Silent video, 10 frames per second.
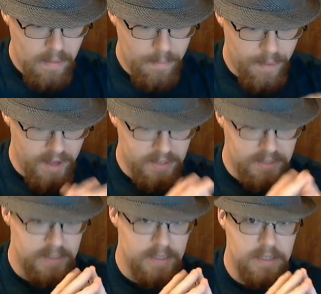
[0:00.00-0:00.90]
But
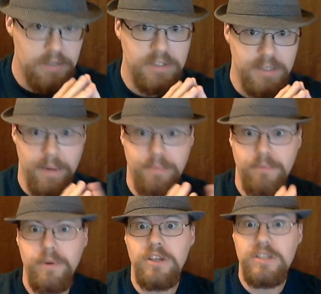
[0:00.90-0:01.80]
you see my
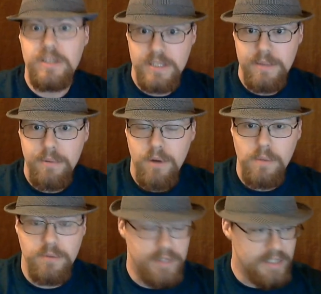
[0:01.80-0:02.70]

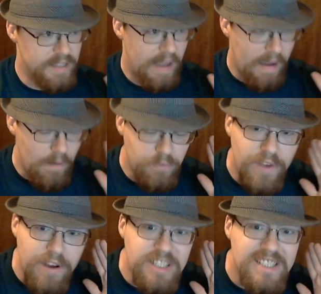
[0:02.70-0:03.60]
problems with this. How
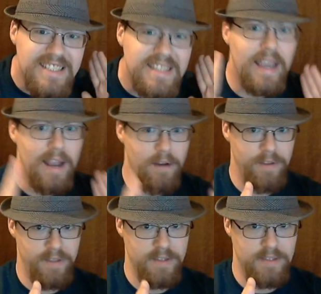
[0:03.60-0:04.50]
very scary
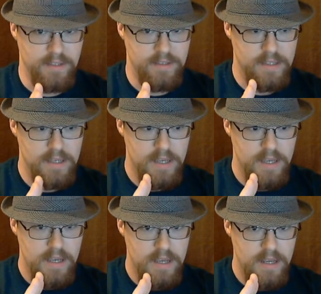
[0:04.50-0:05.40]
this is.
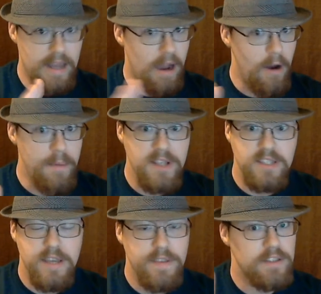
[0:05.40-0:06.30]
Now, I'm not
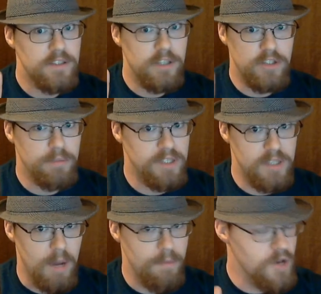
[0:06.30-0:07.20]
saying this should be
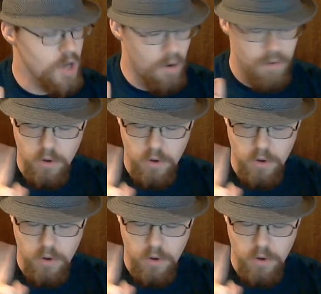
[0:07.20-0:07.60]
stopped. No.